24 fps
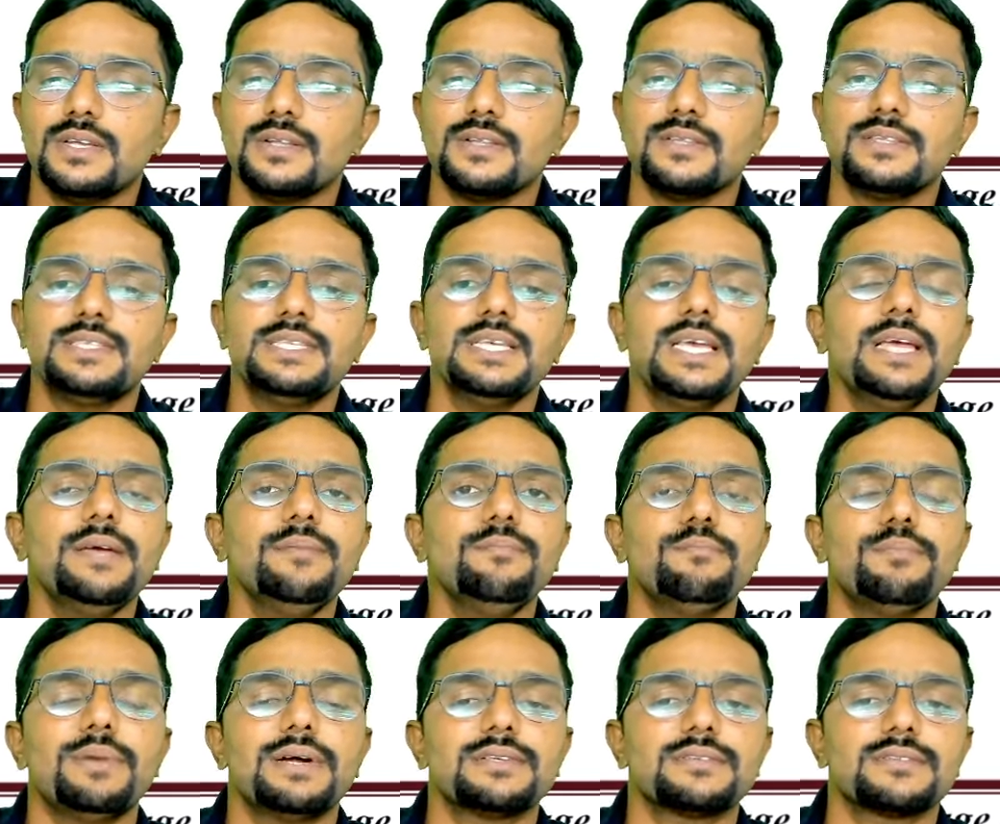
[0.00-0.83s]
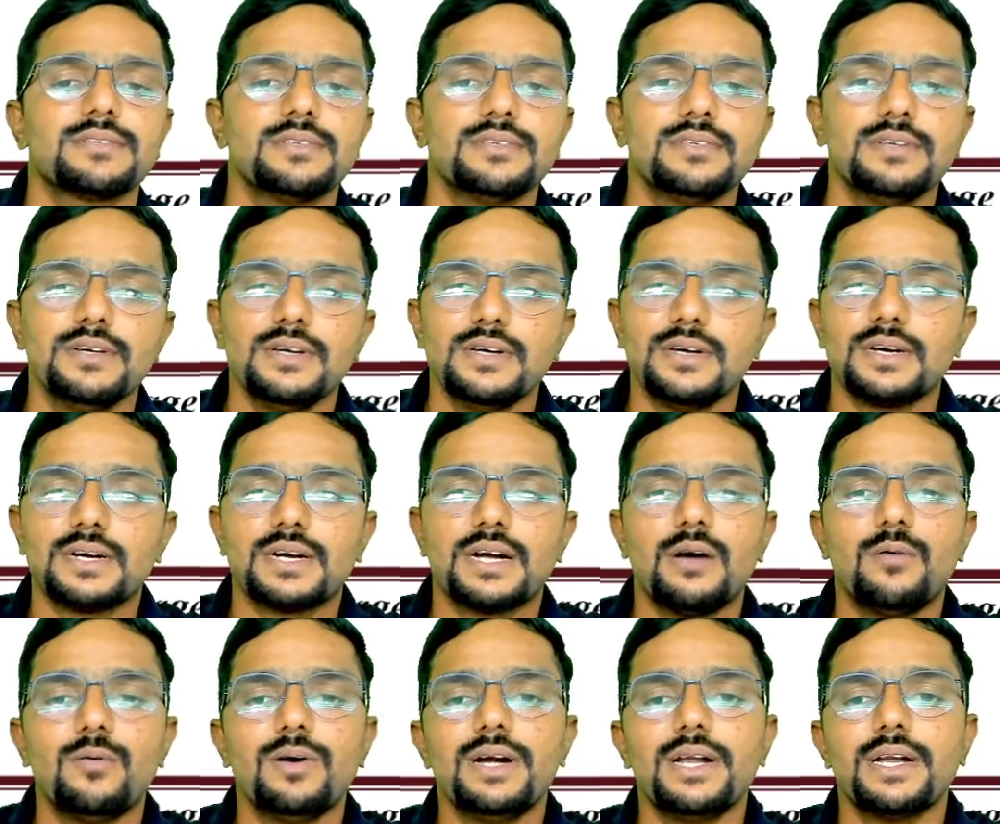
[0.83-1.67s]
Same person
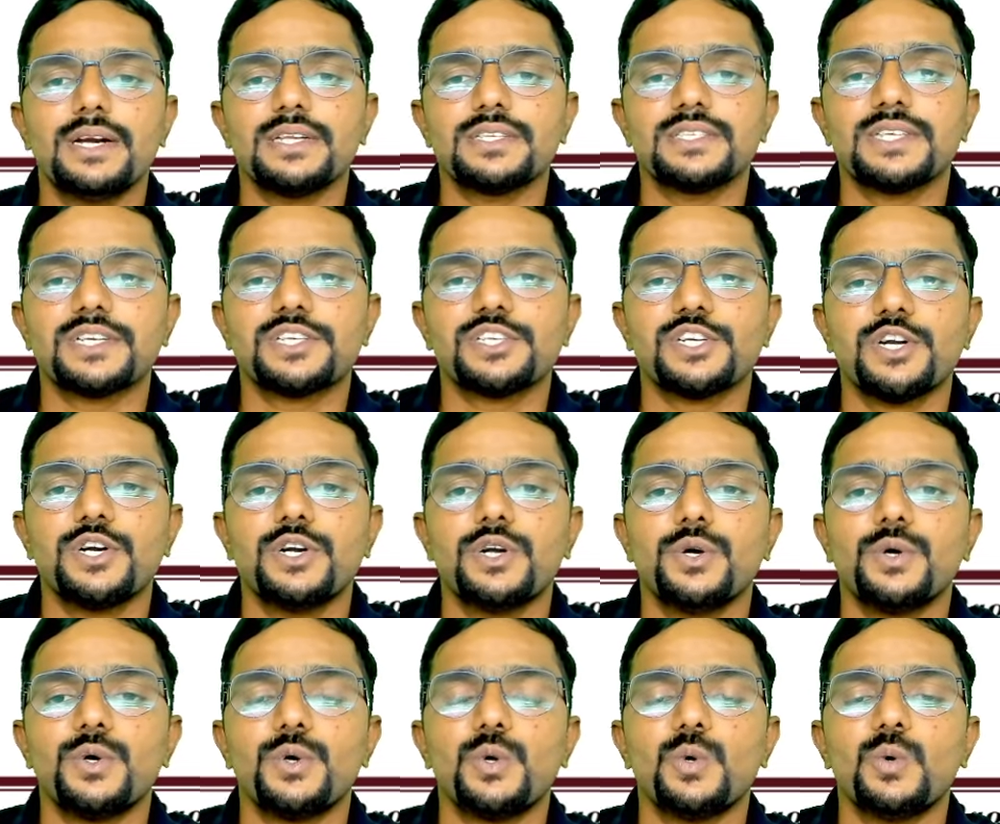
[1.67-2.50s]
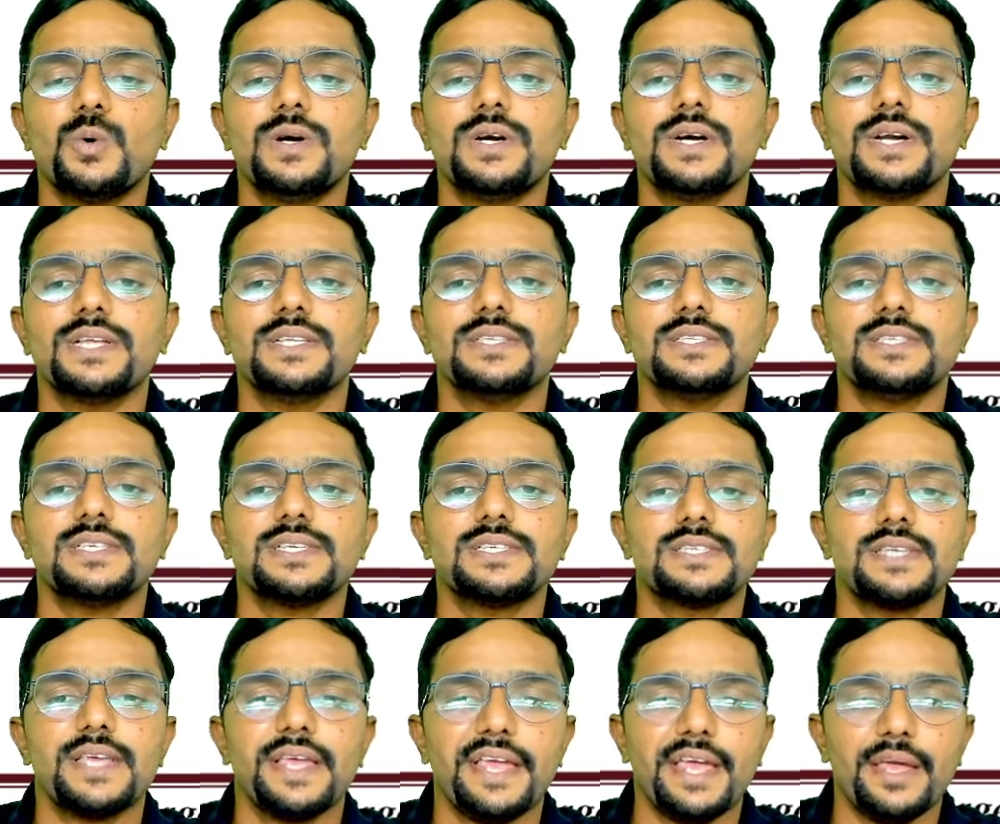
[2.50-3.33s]
covered under section
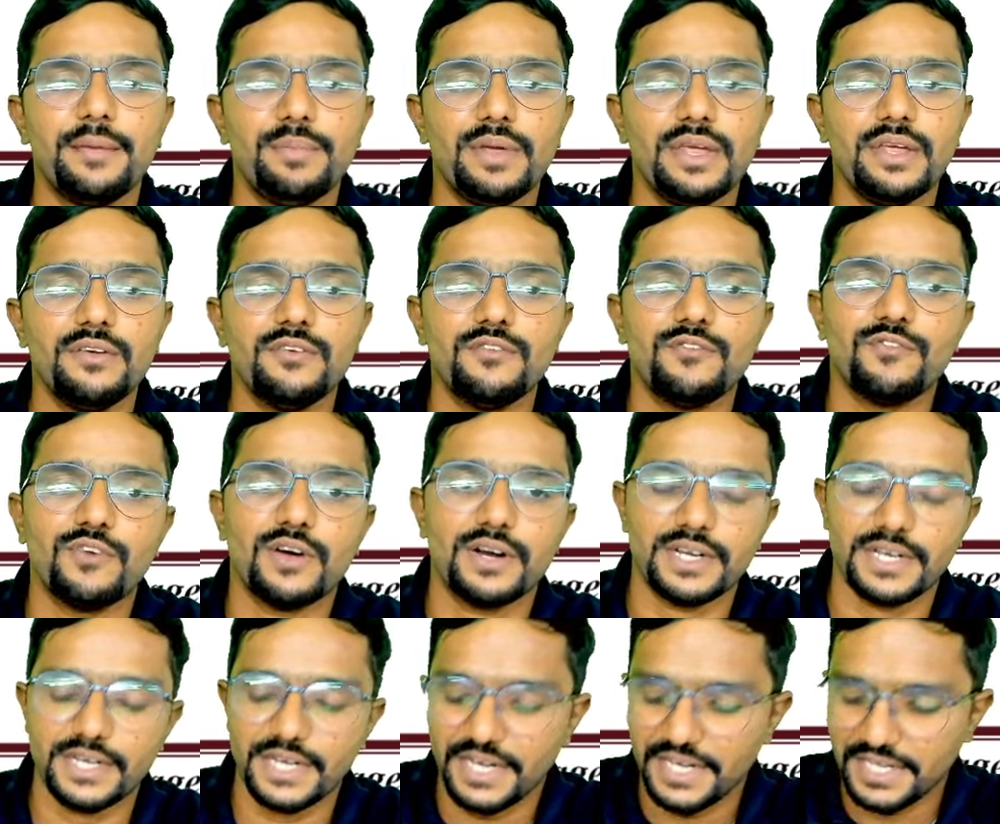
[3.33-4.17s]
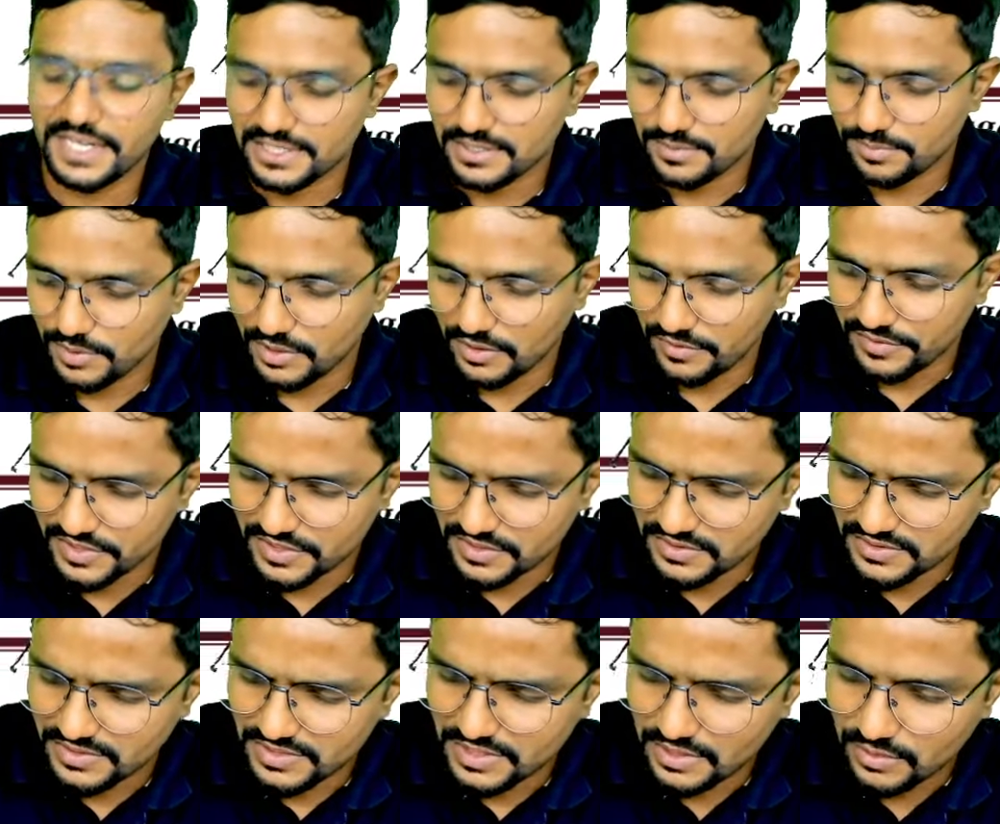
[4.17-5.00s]
206 AB for TDS
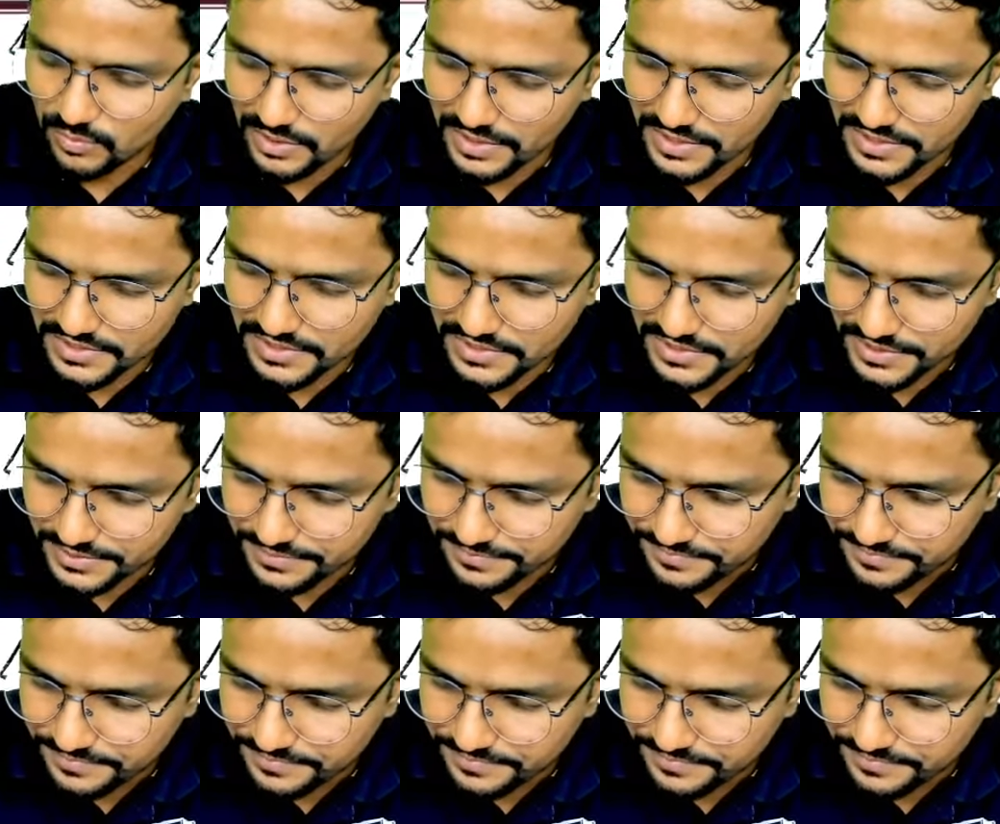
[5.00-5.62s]
provision. Sir, what is it?